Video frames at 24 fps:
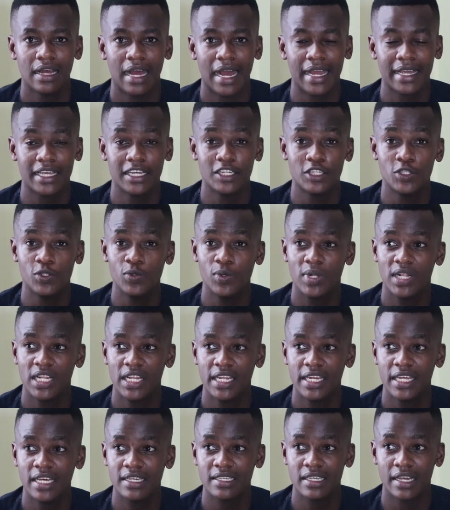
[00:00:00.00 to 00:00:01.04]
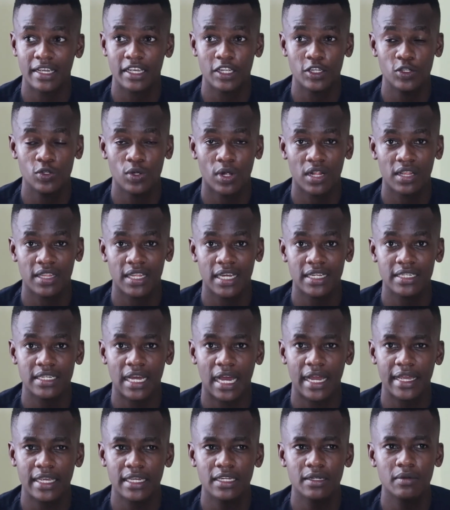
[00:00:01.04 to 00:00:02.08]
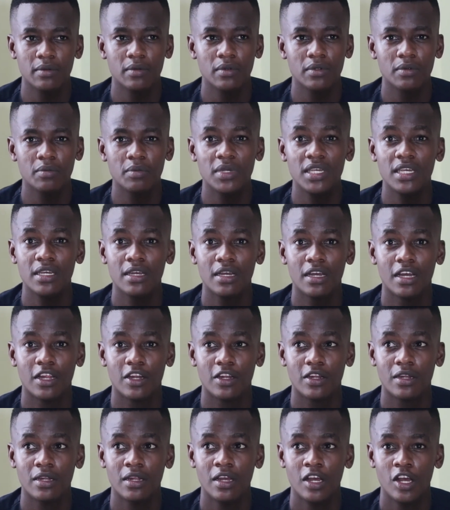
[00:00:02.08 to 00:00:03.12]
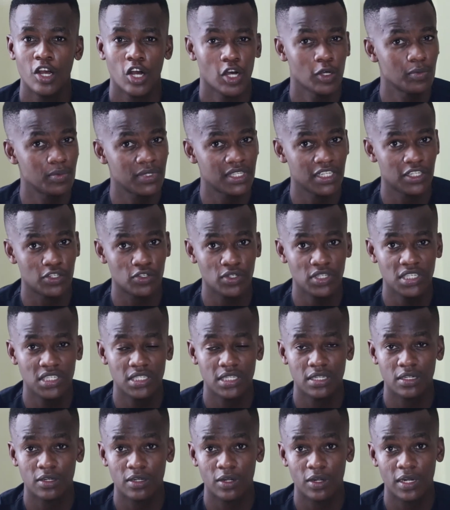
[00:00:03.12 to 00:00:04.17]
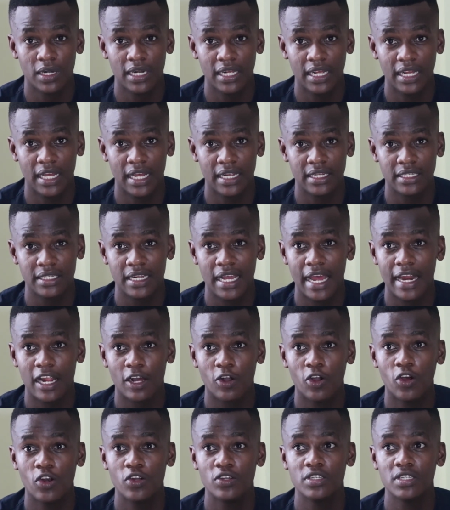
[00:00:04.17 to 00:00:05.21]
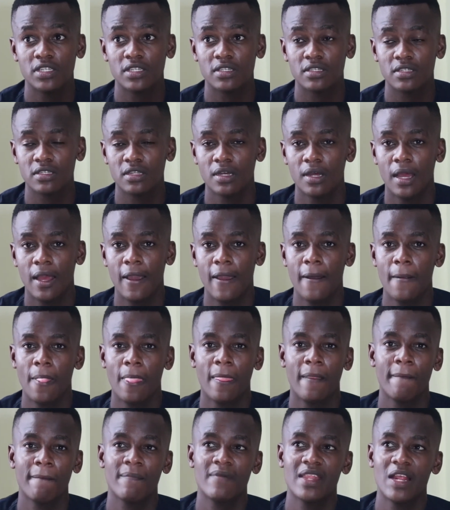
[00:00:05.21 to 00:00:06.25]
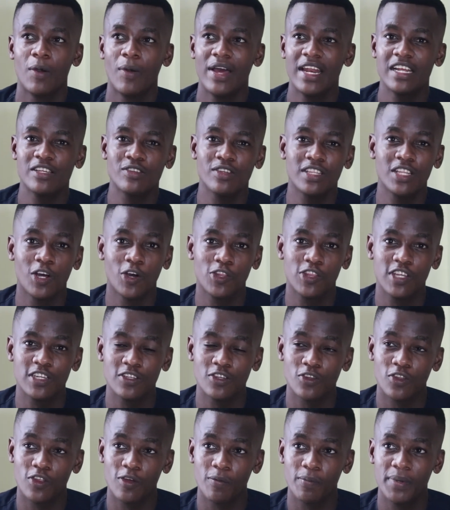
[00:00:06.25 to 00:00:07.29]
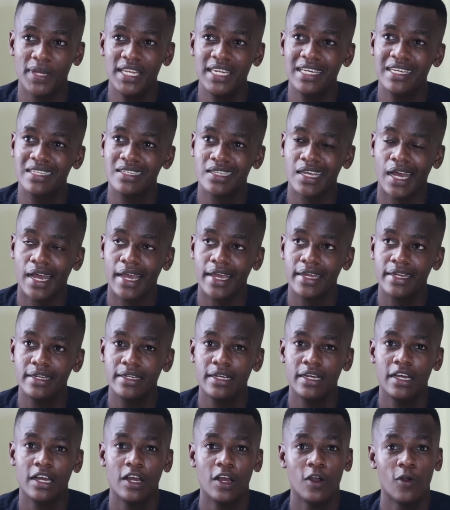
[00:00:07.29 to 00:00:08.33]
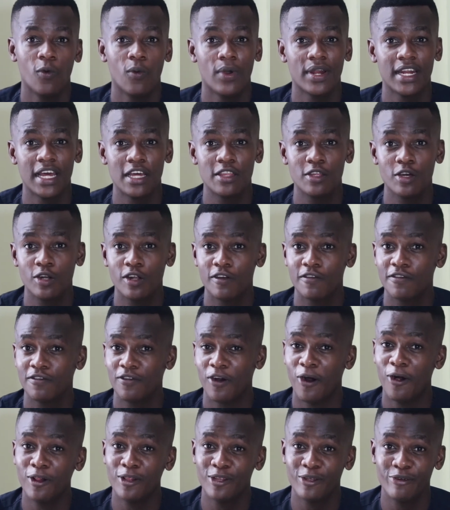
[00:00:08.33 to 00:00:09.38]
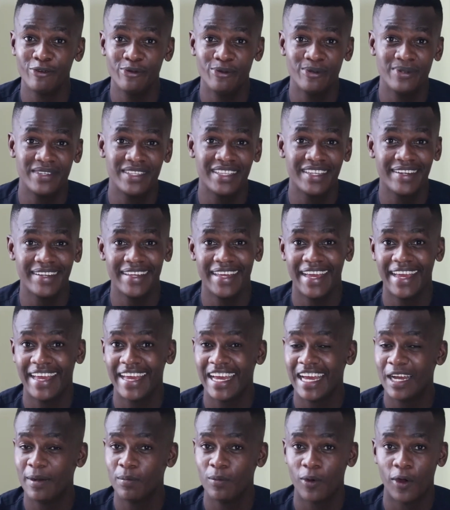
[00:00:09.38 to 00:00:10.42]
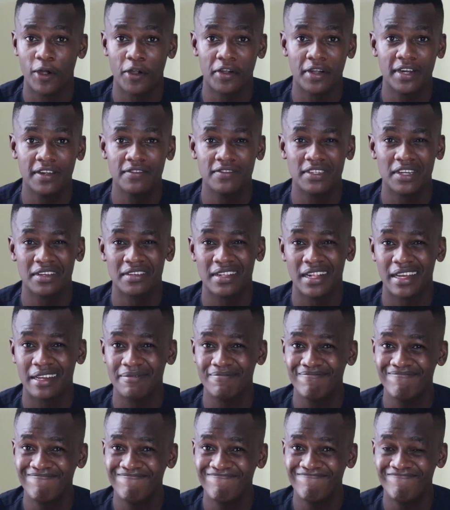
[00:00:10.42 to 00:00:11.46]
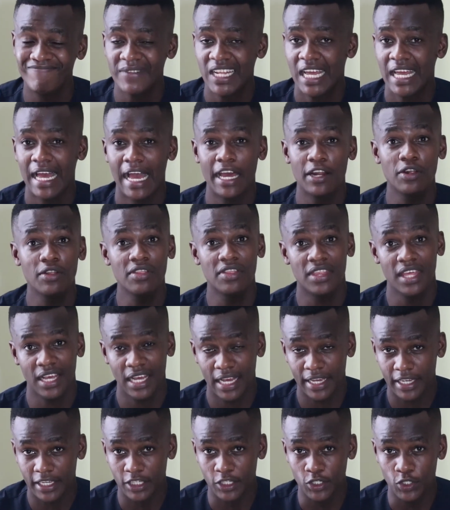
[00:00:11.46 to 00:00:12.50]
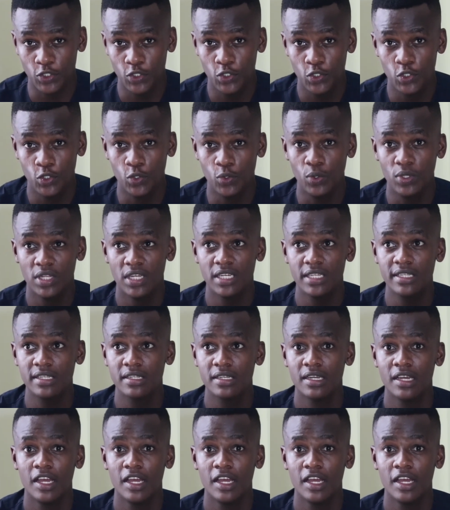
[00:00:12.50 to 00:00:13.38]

I can do clinics, I can do all that, I can be an obstetrician and gynecologist. While I was on the orthopedic side, when I thought of all those 3 a.m. or rapes, I was like, I don't think I can do this.